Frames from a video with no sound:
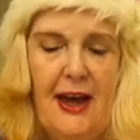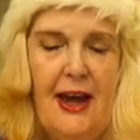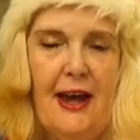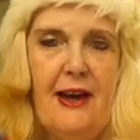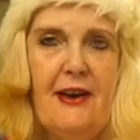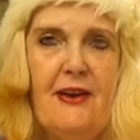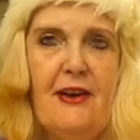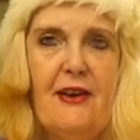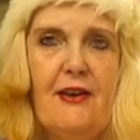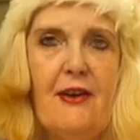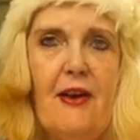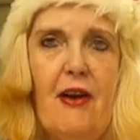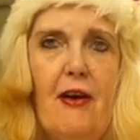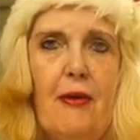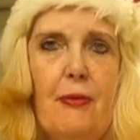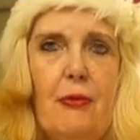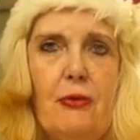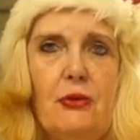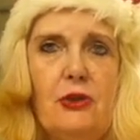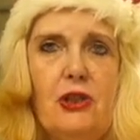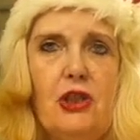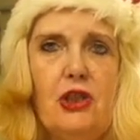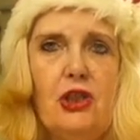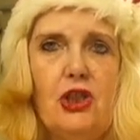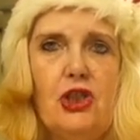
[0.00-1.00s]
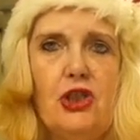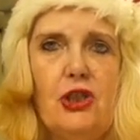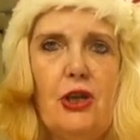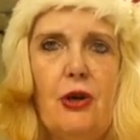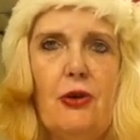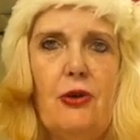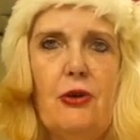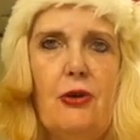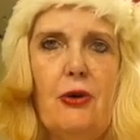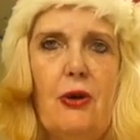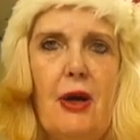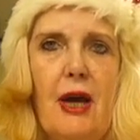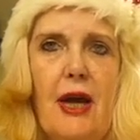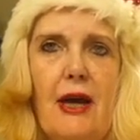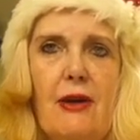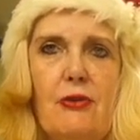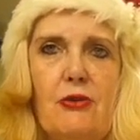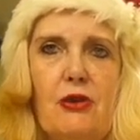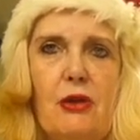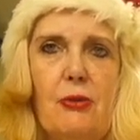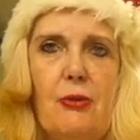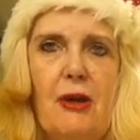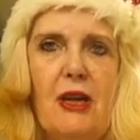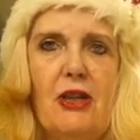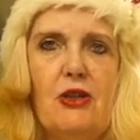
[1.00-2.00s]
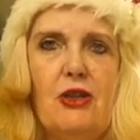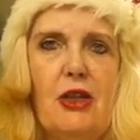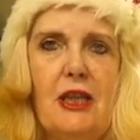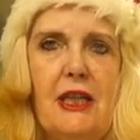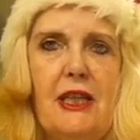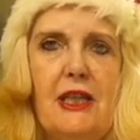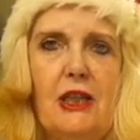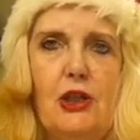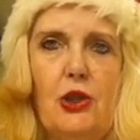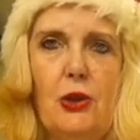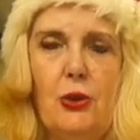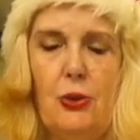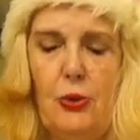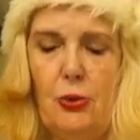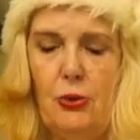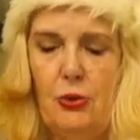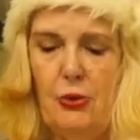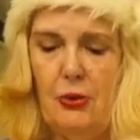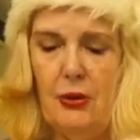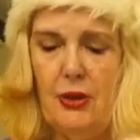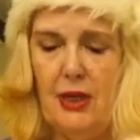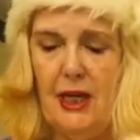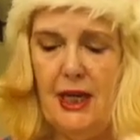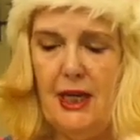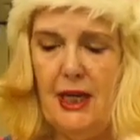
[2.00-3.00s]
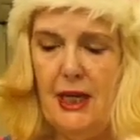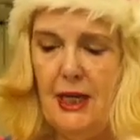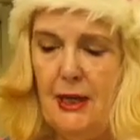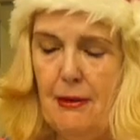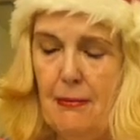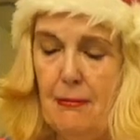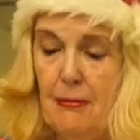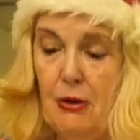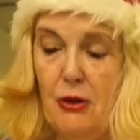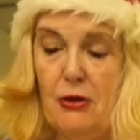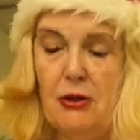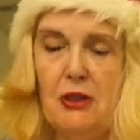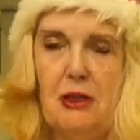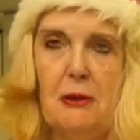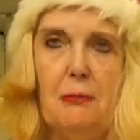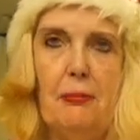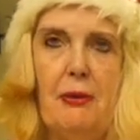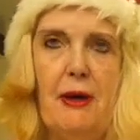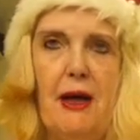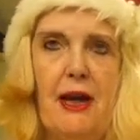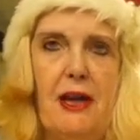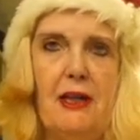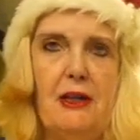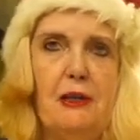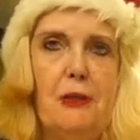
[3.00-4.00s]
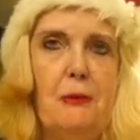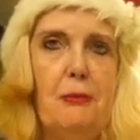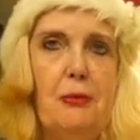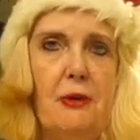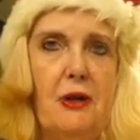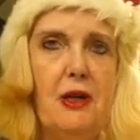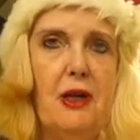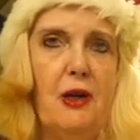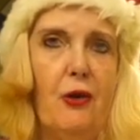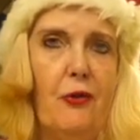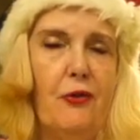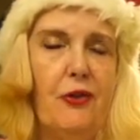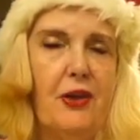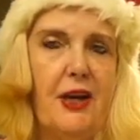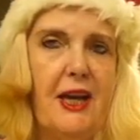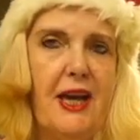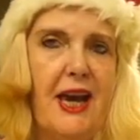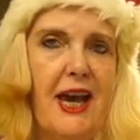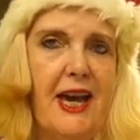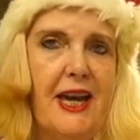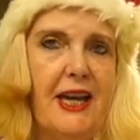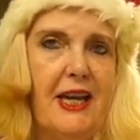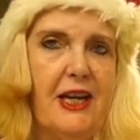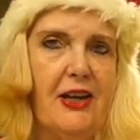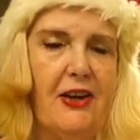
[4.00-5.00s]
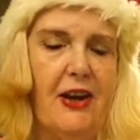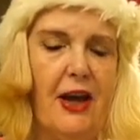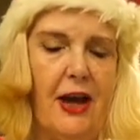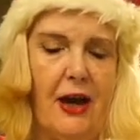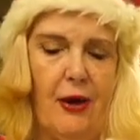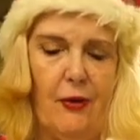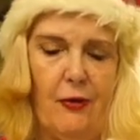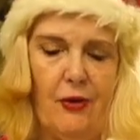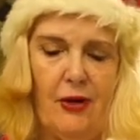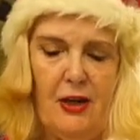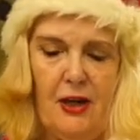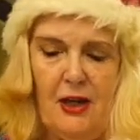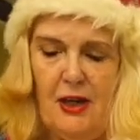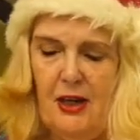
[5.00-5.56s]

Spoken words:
and I wanted to show you how to actually do the marzipan to put it on the cake now.